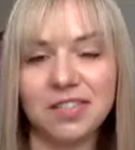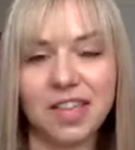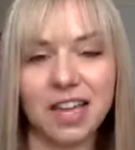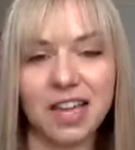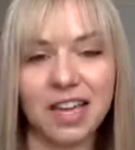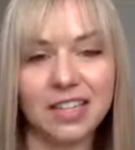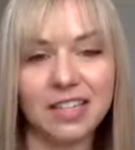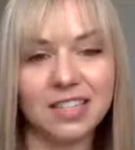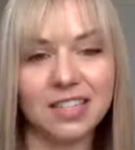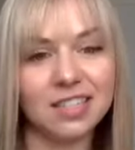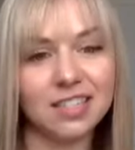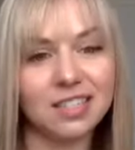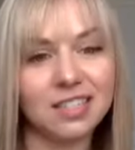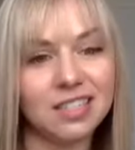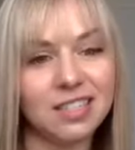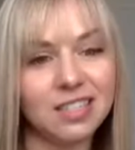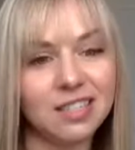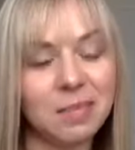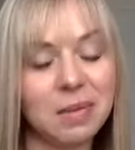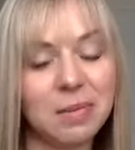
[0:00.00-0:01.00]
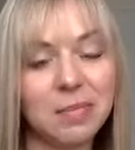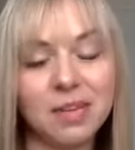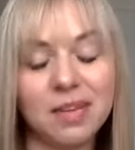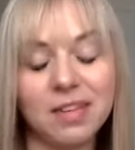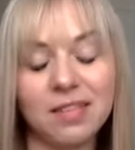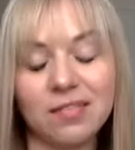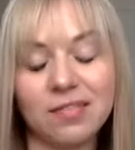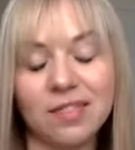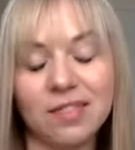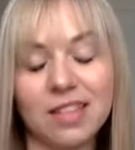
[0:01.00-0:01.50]
that, since
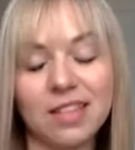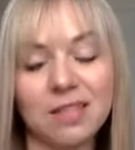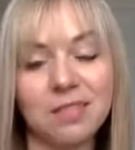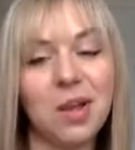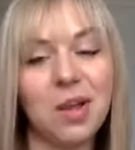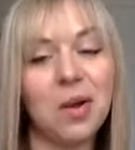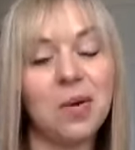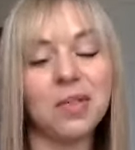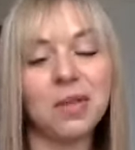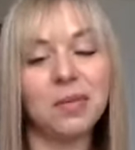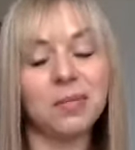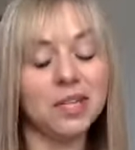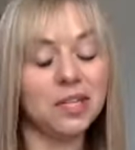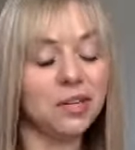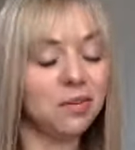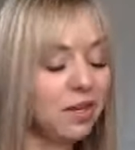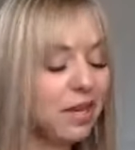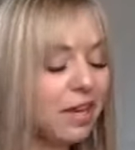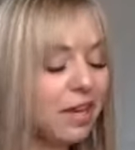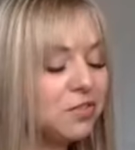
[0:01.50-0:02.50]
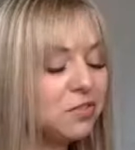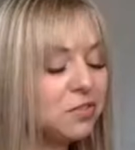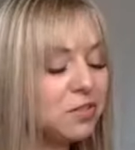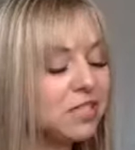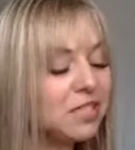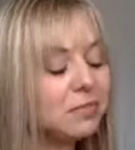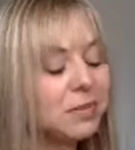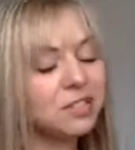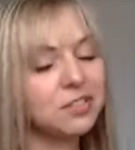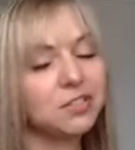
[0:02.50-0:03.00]
maybe let them know that we don't have joint
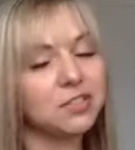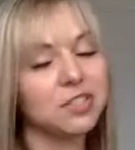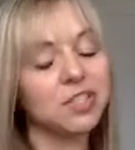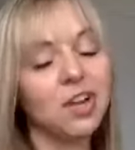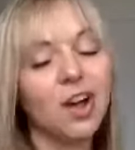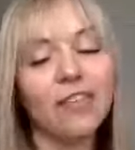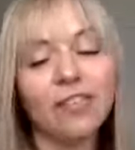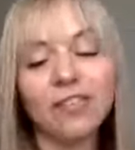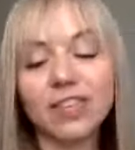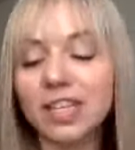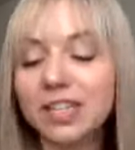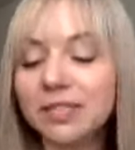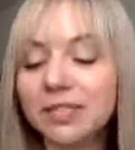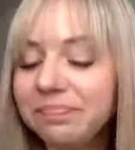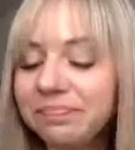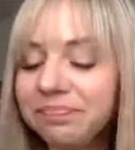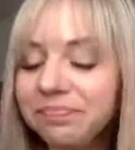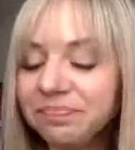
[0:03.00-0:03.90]
specials often.